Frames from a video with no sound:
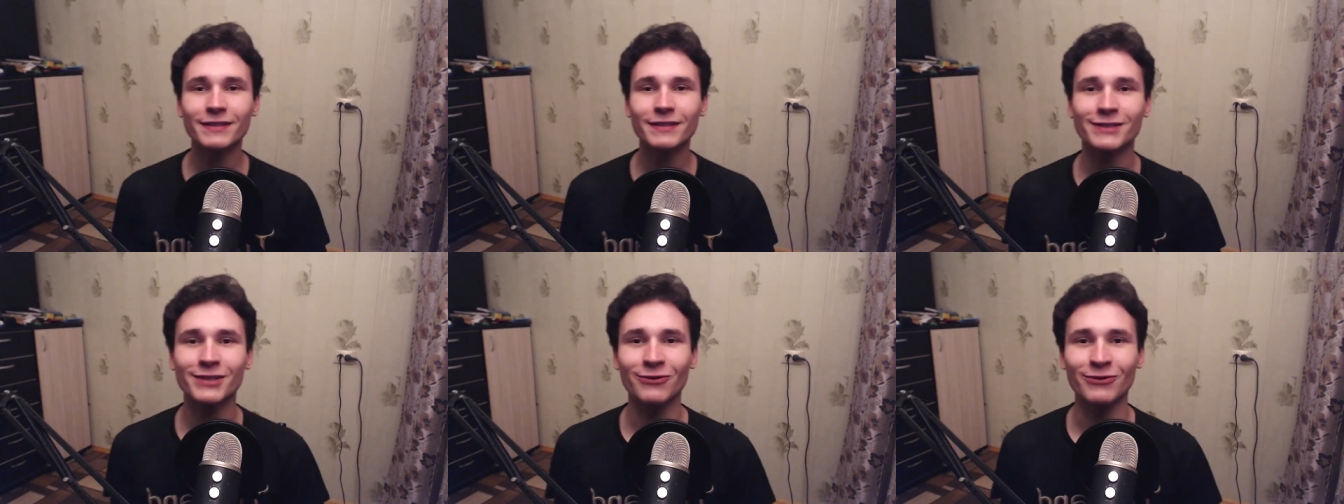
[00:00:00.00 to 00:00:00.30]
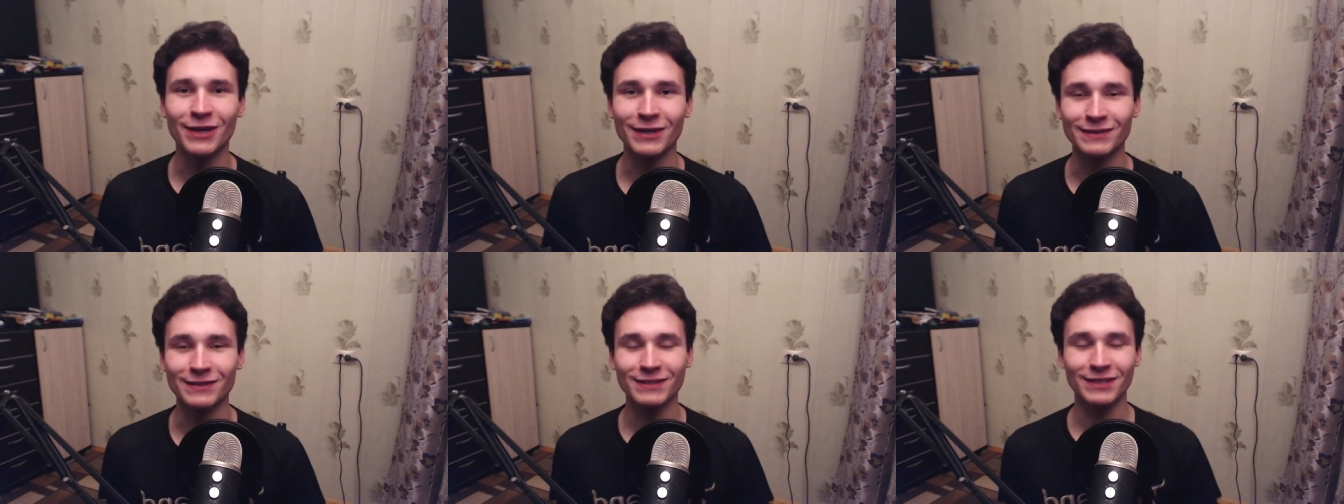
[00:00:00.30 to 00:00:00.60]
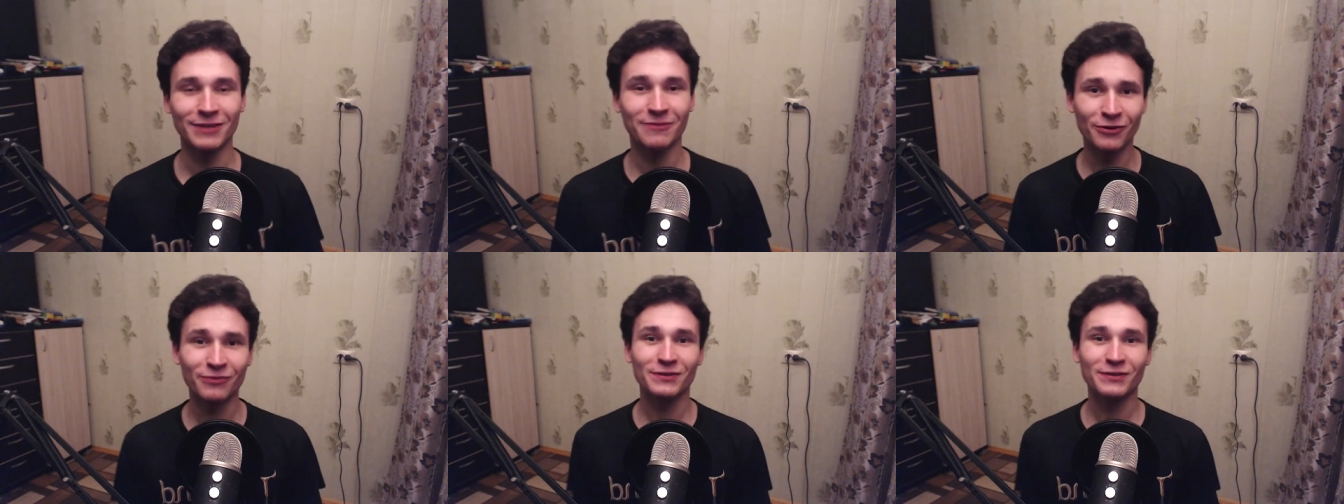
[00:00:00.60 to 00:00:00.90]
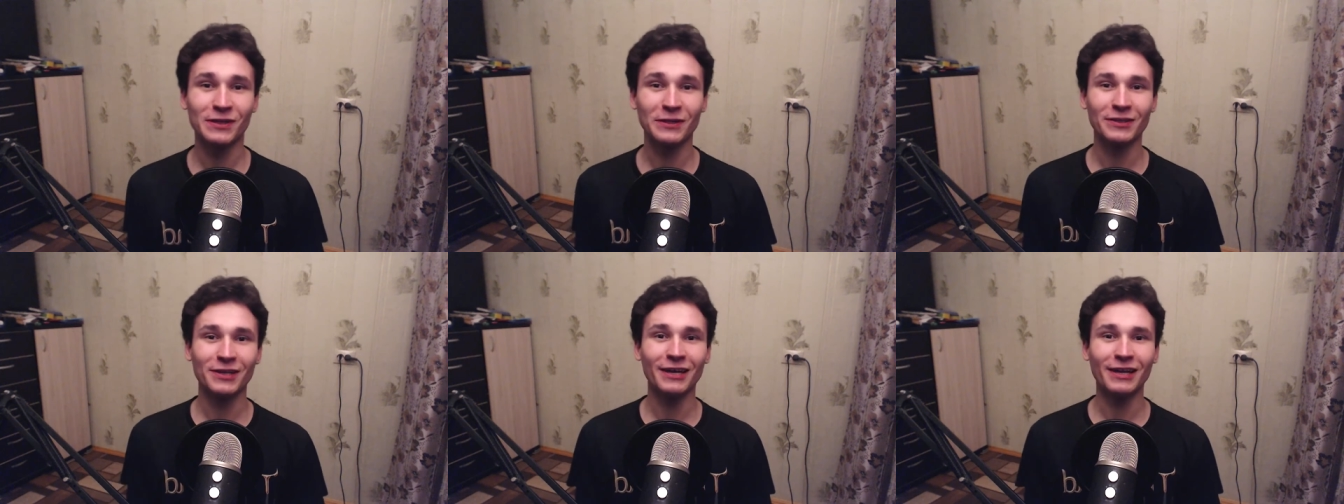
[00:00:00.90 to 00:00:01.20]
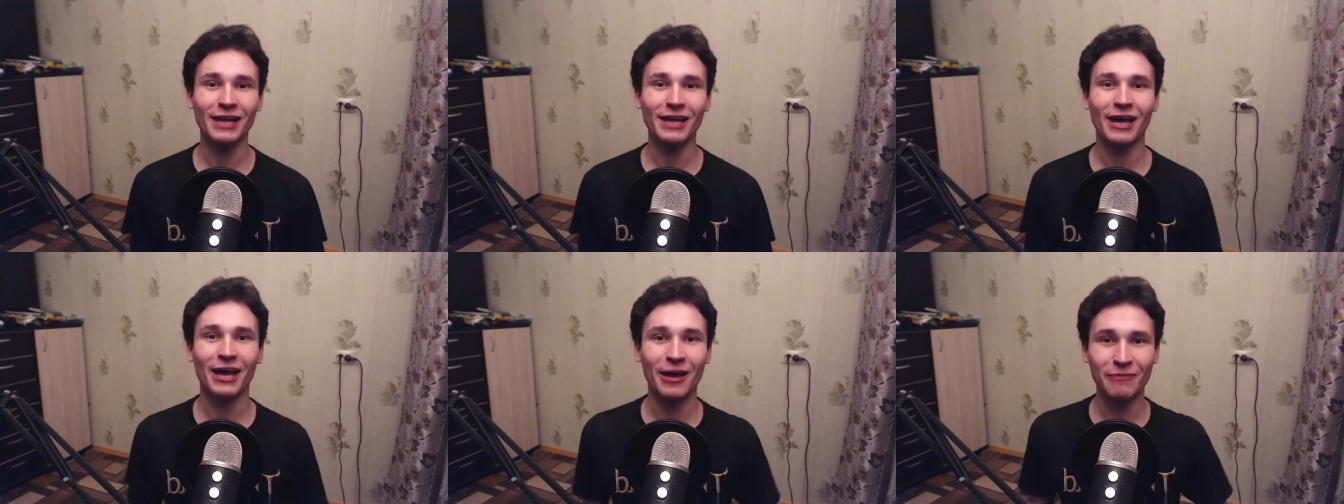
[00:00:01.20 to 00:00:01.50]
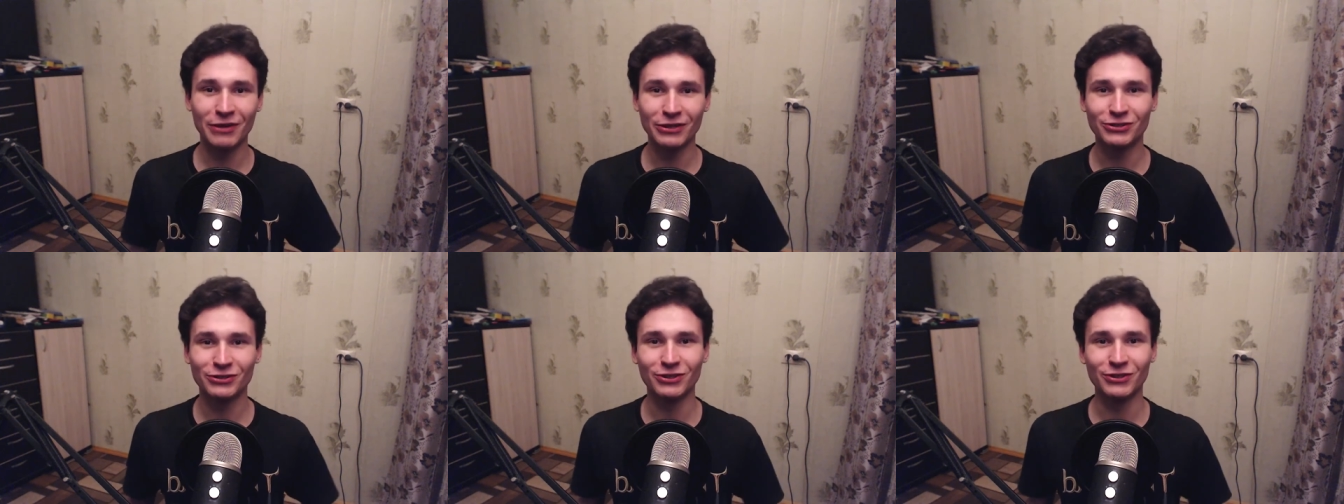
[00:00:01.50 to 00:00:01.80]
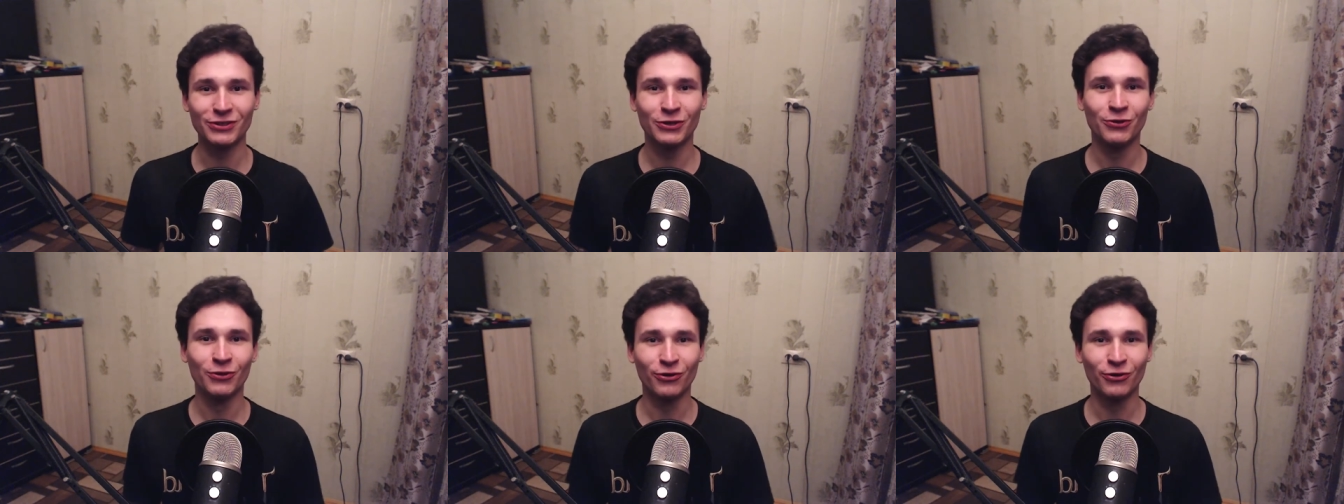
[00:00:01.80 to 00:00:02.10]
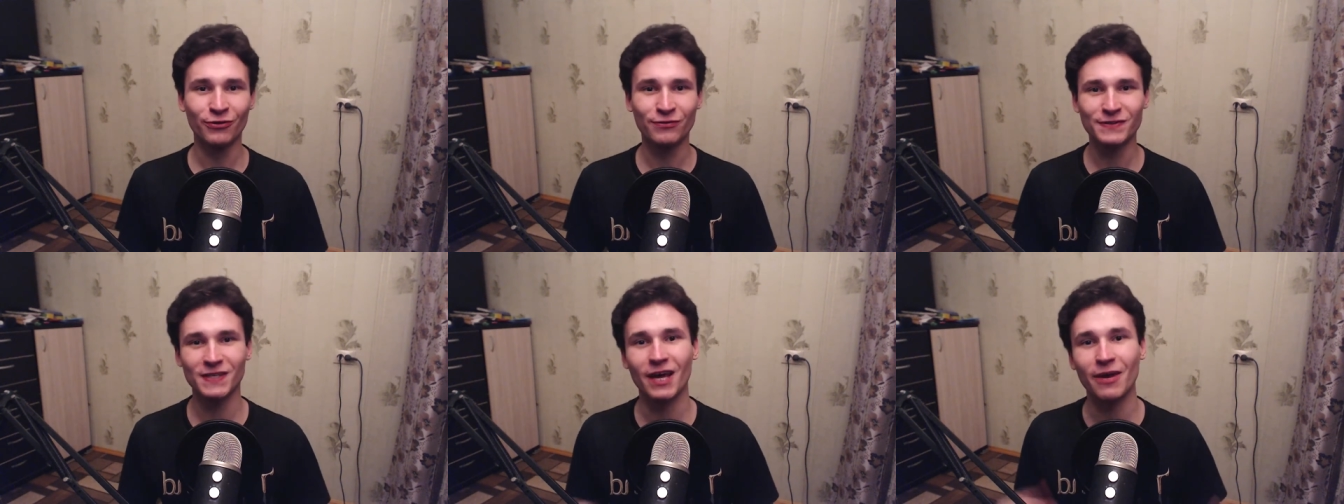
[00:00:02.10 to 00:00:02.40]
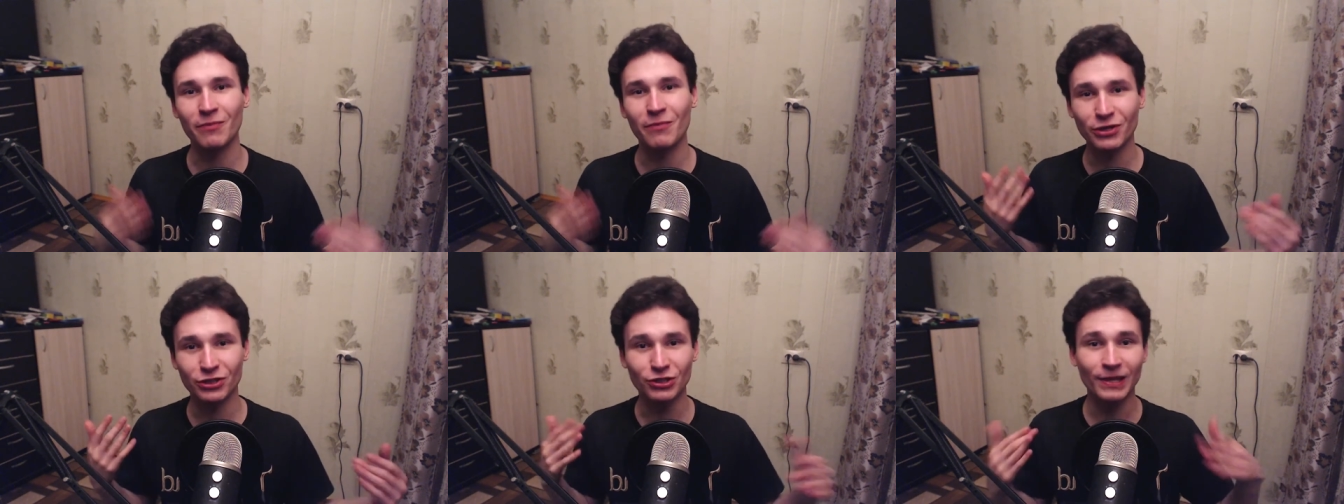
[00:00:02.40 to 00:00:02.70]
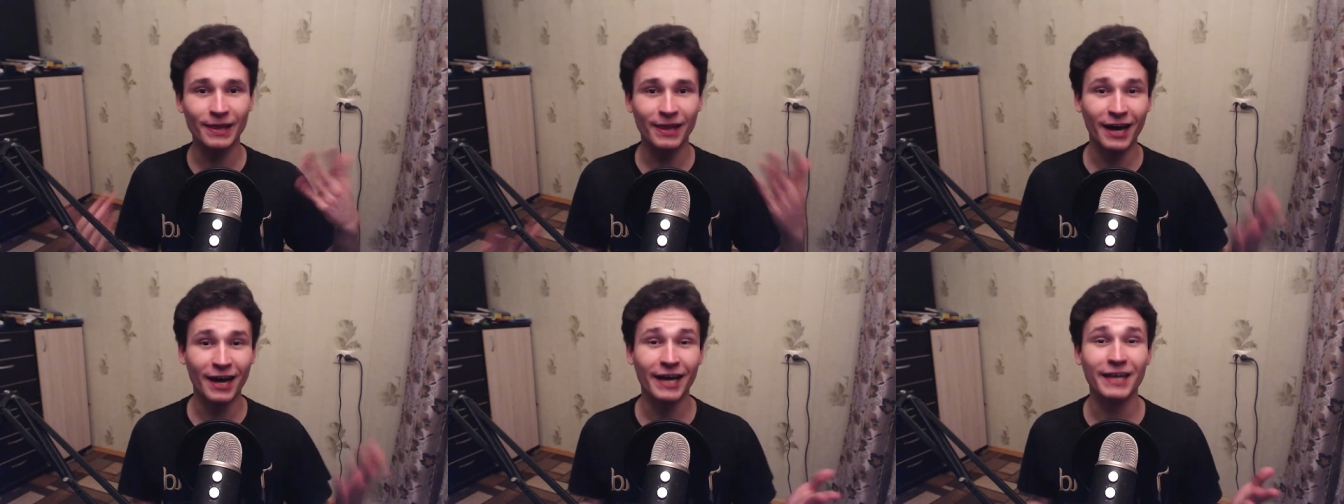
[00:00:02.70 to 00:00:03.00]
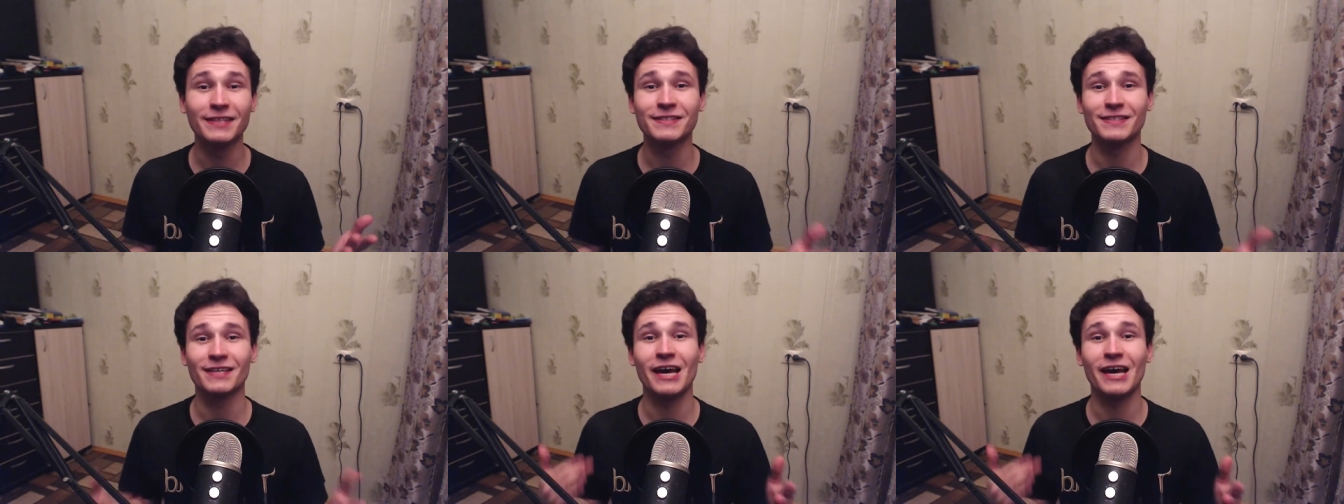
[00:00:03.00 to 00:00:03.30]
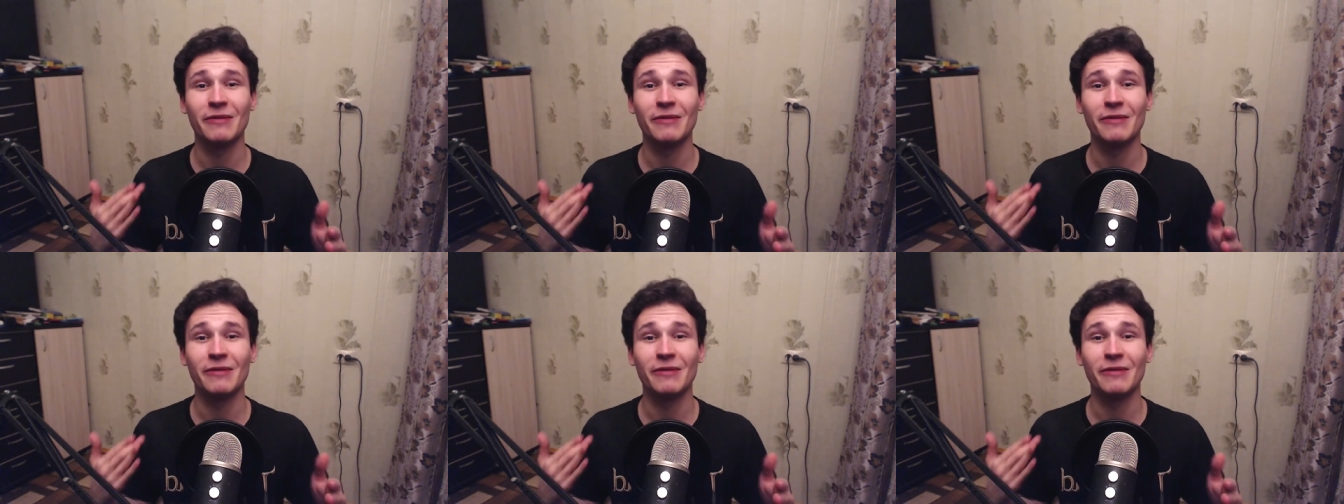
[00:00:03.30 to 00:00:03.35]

So guys, improve Purple Daily I imagine curves, I imagine lines,